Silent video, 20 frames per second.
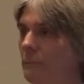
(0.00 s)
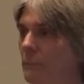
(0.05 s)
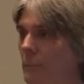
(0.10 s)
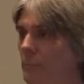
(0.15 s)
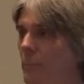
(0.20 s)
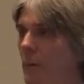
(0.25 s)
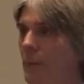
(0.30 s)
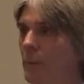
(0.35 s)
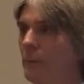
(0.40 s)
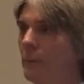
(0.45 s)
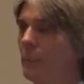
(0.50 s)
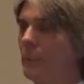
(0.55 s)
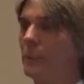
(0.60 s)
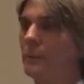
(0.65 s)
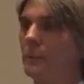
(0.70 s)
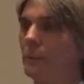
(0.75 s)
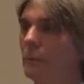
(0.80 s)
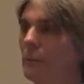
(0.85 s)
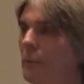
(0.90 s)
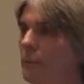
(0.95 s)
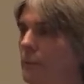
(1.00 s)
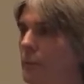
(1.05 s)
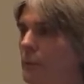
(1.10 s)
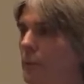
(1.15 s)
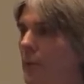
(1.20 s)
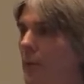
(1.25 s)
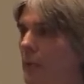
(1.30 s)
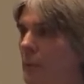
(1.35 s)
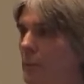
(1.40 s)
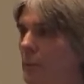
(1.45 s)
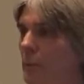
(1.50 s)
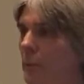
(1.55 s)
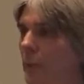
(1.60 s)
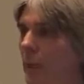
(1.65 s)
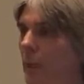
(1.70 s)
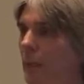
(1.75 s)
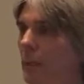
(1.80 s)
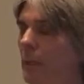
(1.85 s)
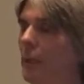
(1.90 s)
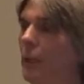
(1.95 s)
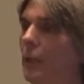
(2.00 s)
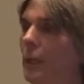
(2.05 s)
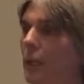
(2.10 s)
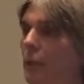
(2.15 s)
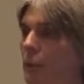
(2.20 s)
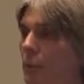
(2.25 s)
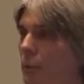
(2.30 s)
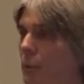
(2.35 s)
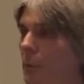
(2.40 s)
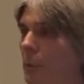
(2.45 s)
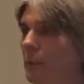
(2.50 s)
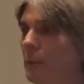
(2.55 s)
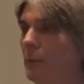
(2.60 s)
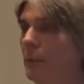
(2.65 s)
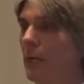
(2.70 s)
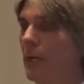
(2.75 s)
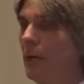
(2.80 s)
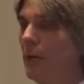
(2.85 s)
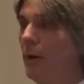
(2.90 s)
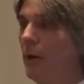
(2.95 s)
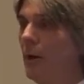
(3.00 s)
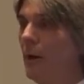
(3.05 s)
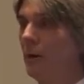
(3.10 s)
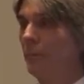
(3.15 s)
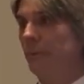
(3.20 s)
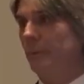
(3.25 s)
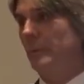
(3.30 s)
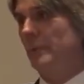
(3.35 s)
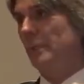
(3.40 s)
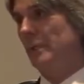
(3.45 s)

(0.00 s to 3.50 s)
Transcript: his mother needs a liver transplant, and you need to lay off.